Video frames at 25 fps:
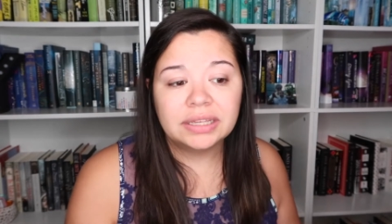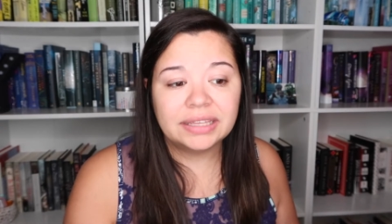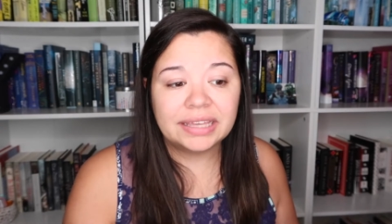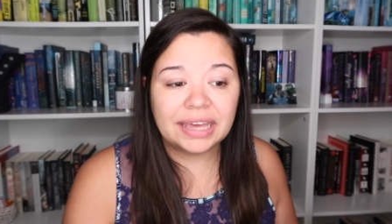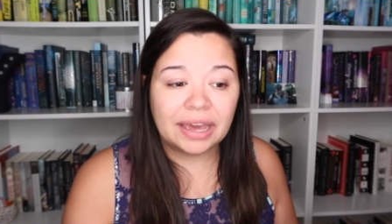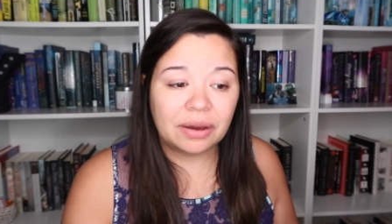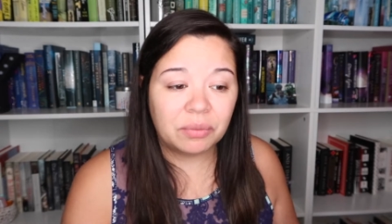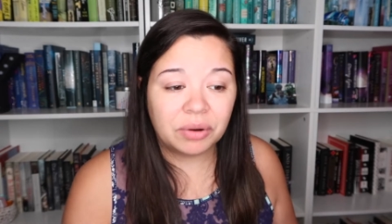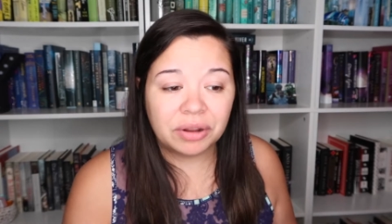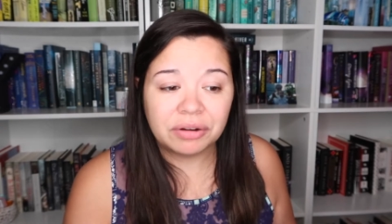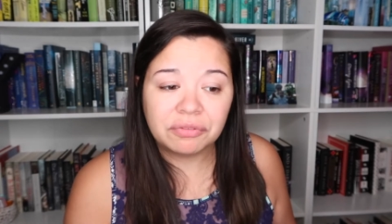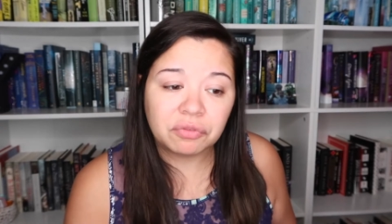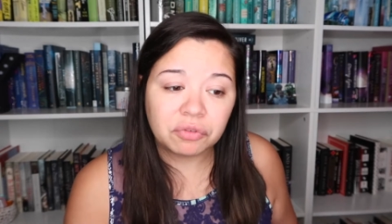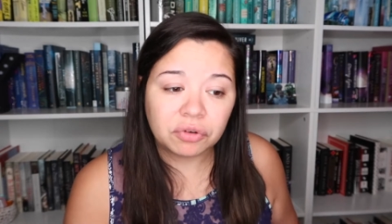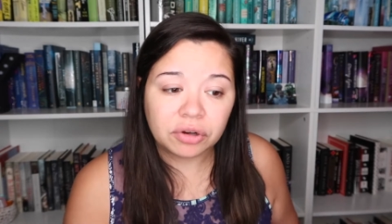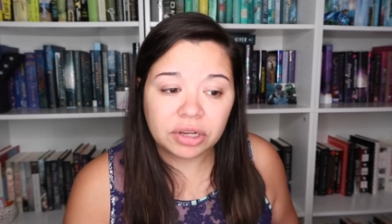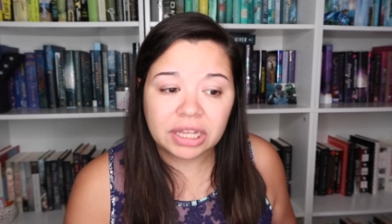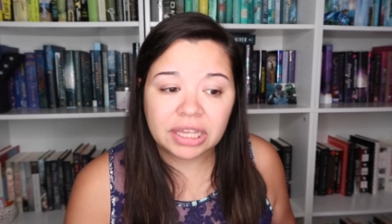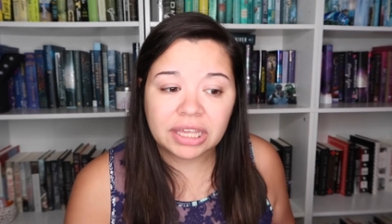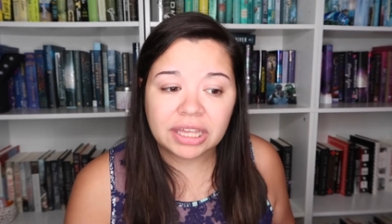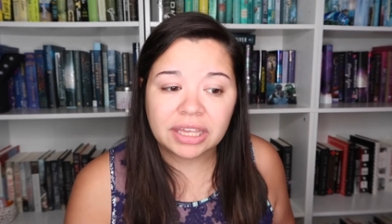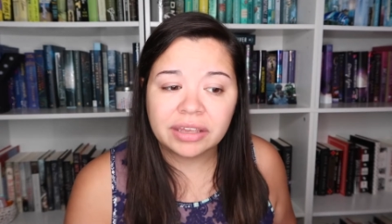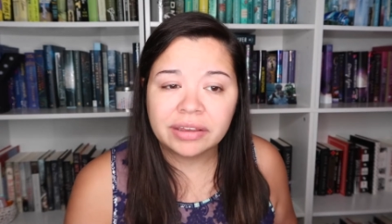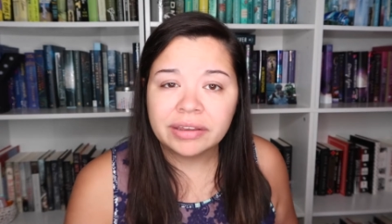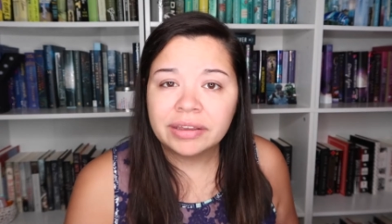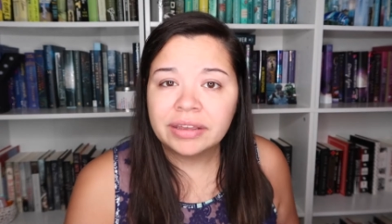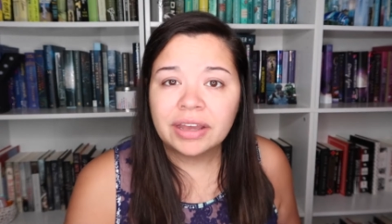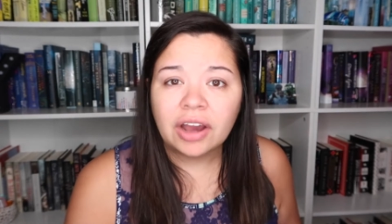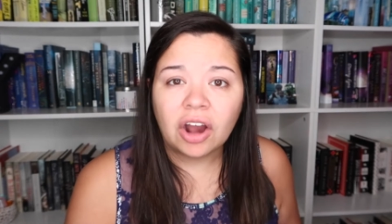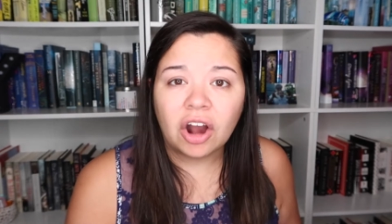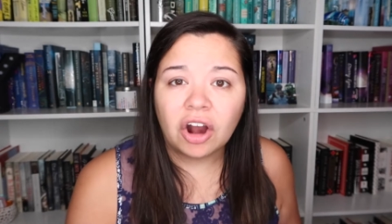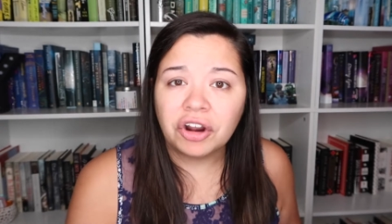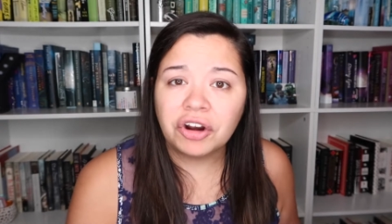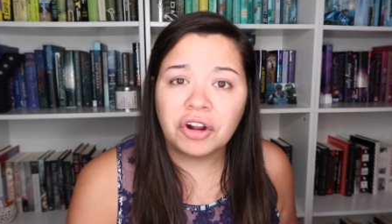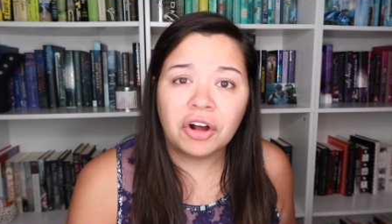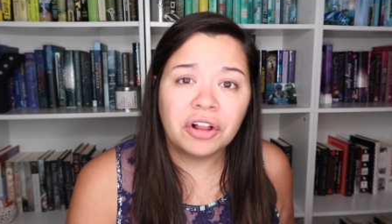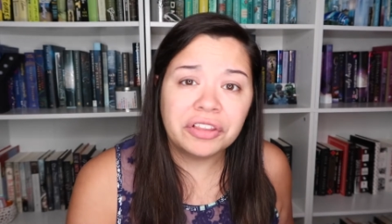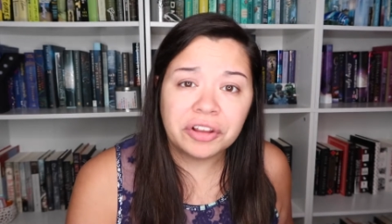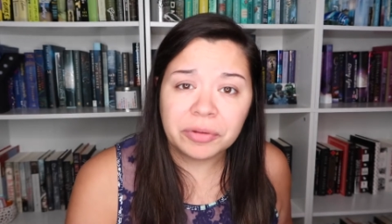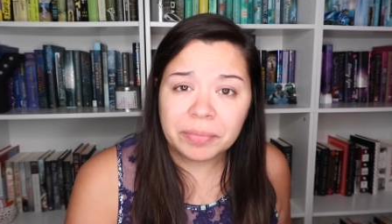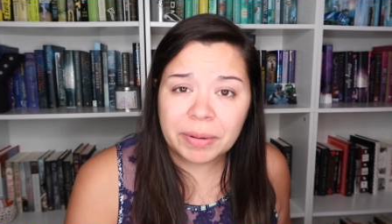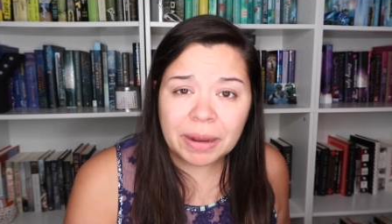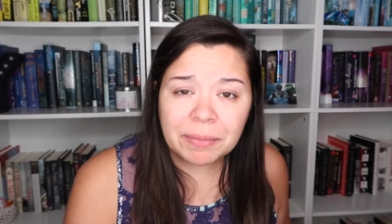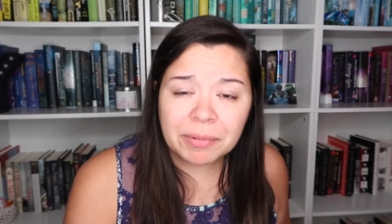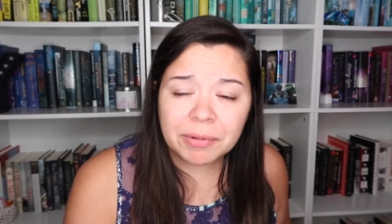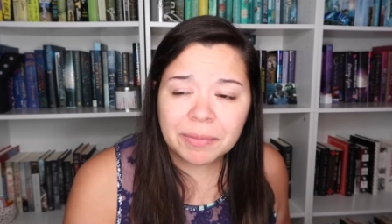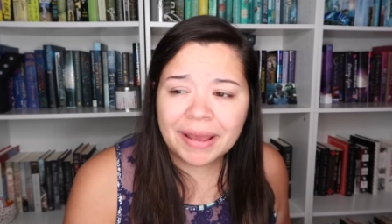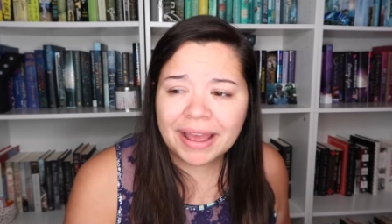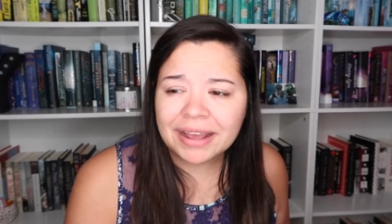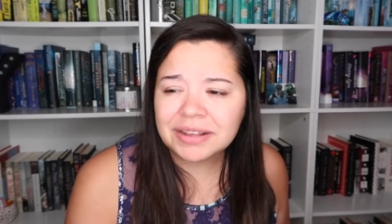get one free on all their
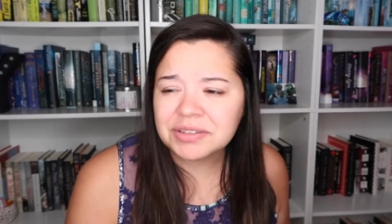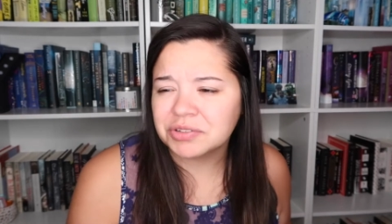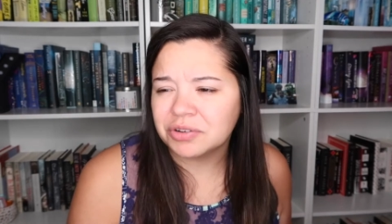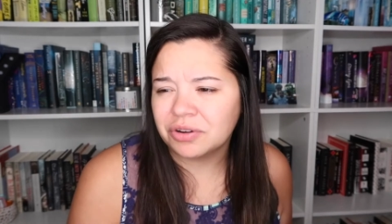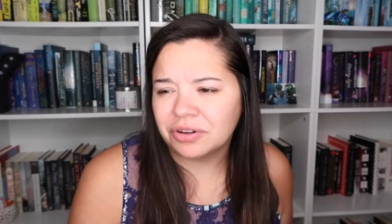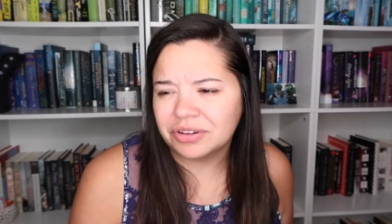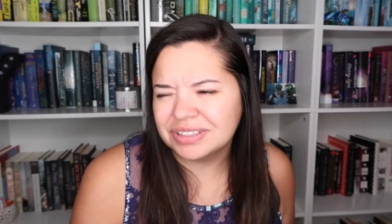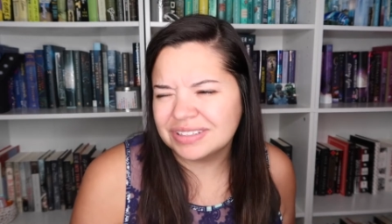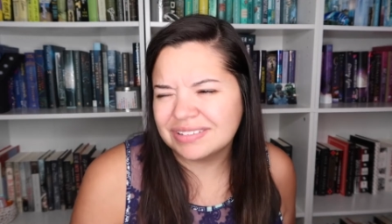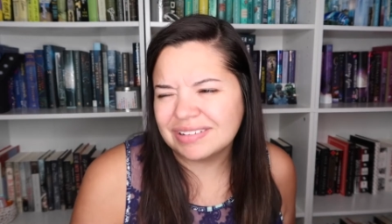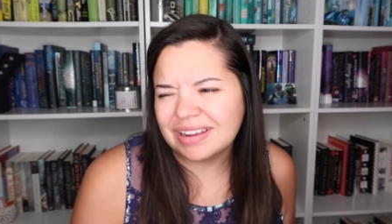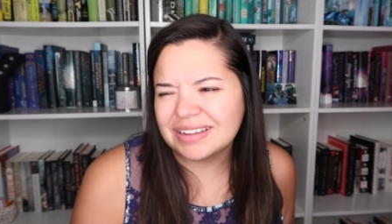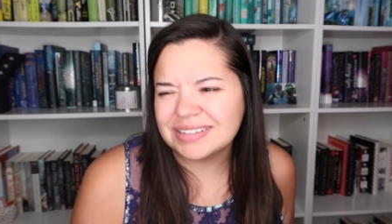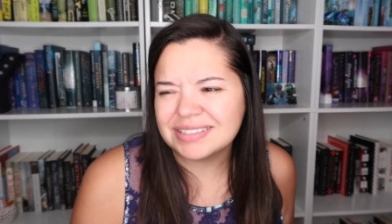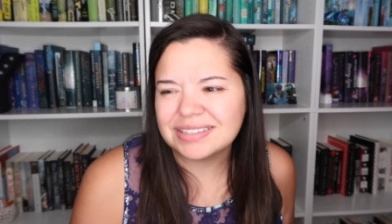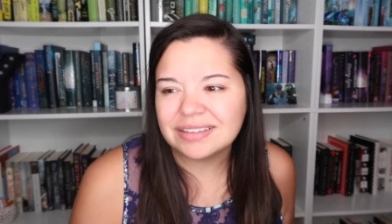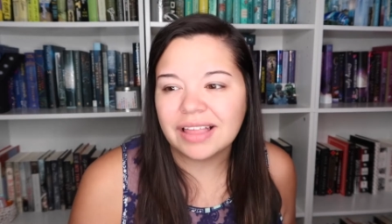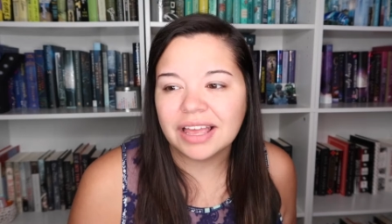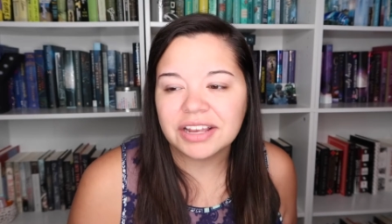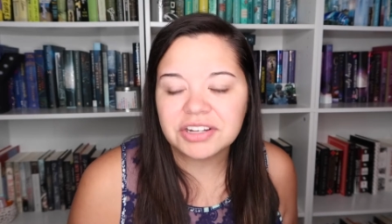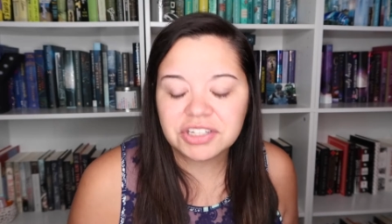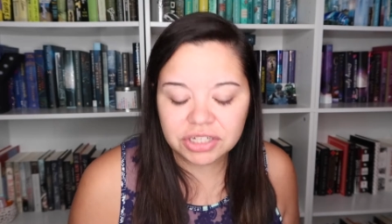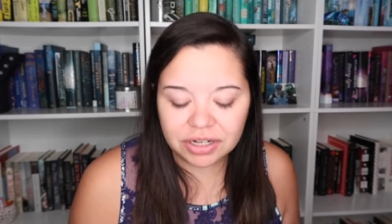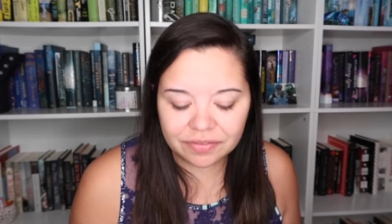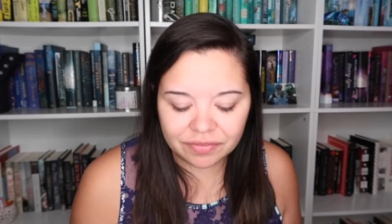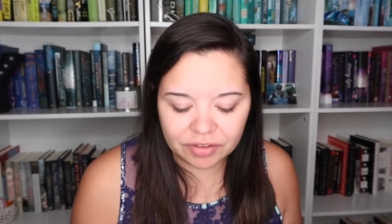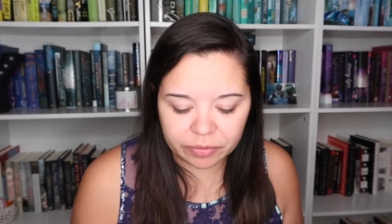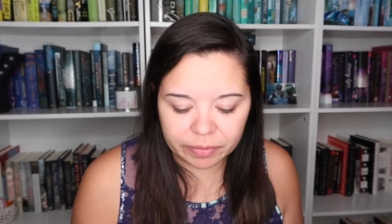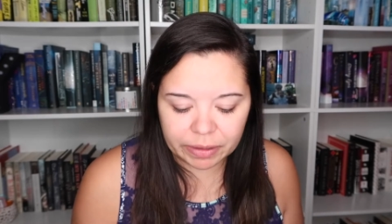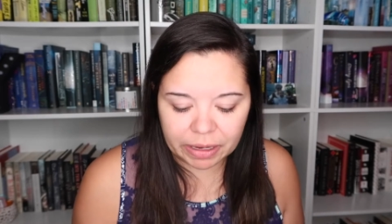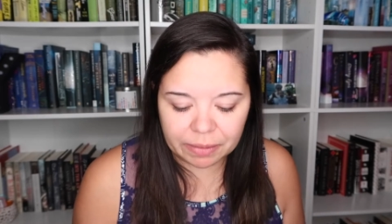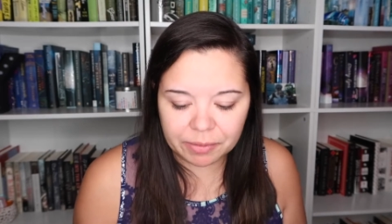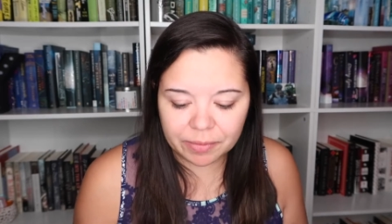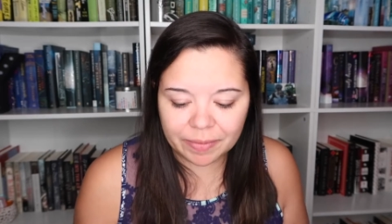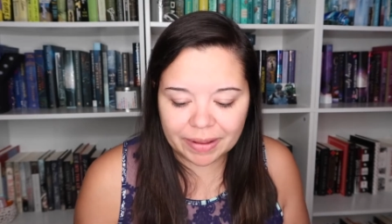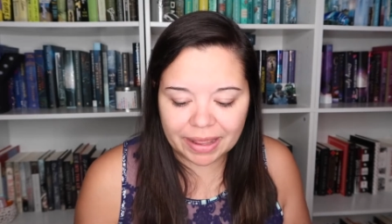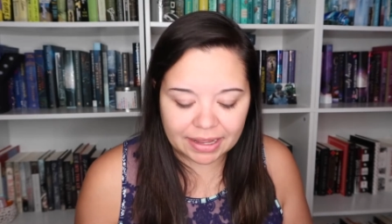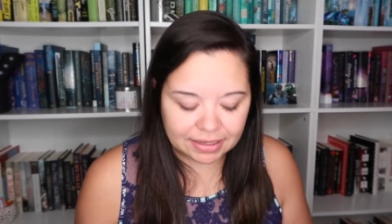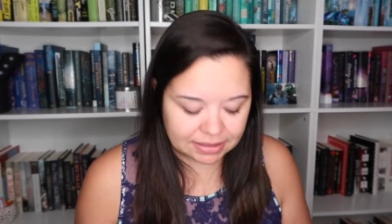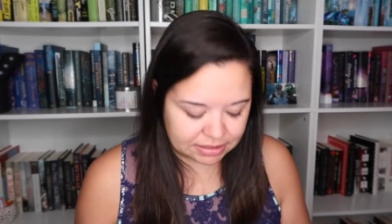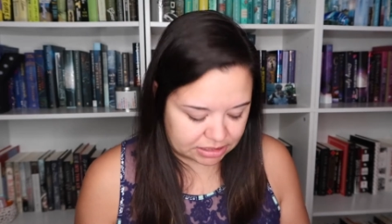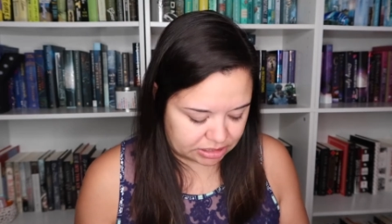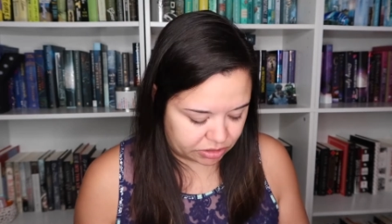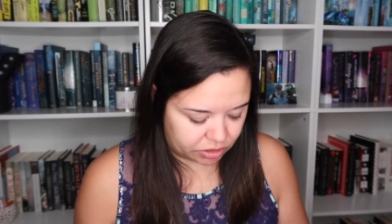paperbacks, or on a selection of their paperbacks,